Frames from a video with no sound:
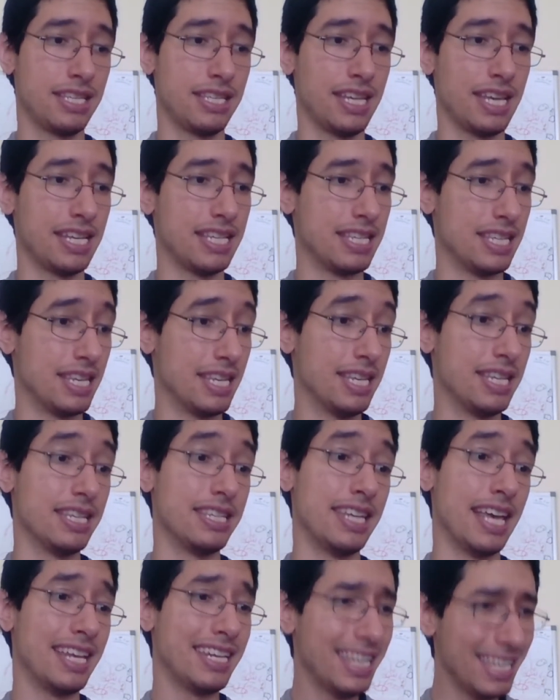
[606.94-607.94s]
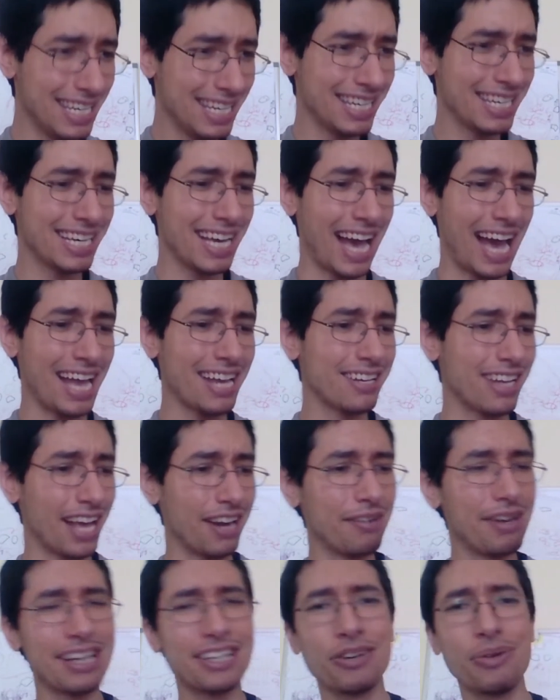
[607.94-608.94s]
Dead, Dedini.
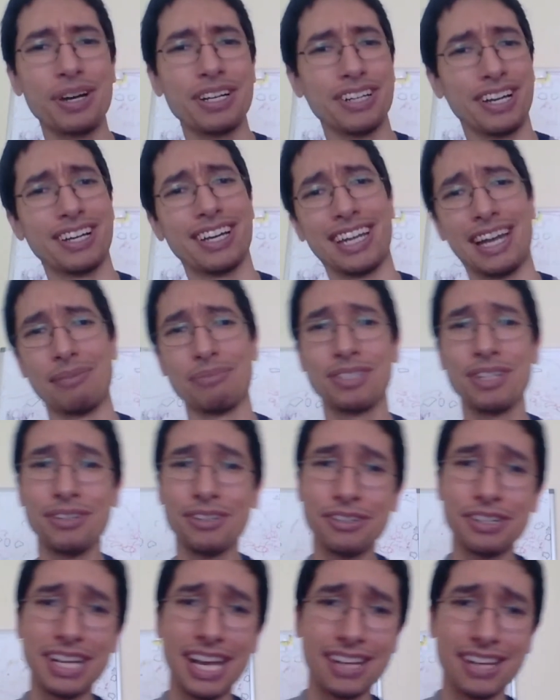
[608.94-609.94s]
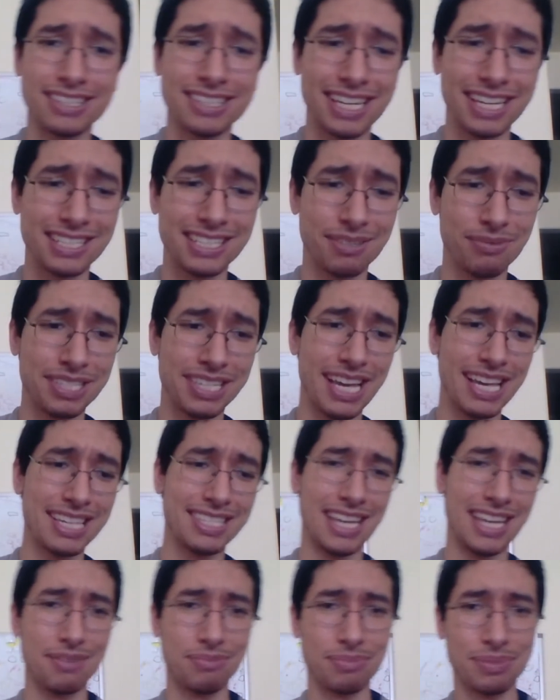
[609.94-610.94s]
I'm not sure. Again, I'm still learning how to say some of these
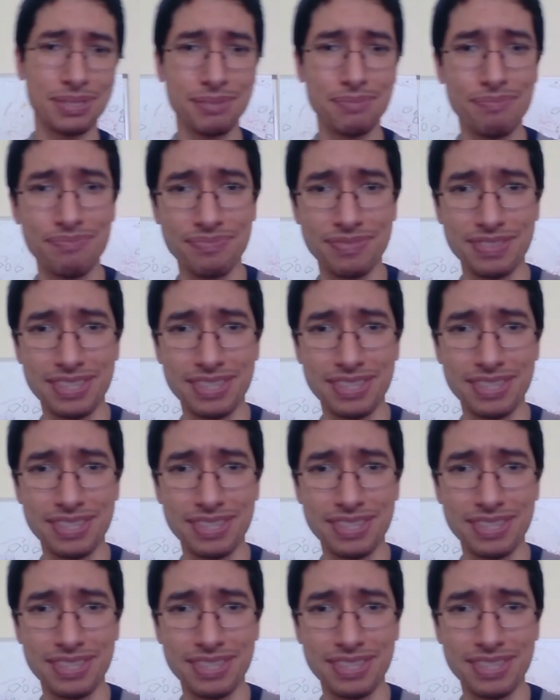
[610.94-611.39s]
guys' names.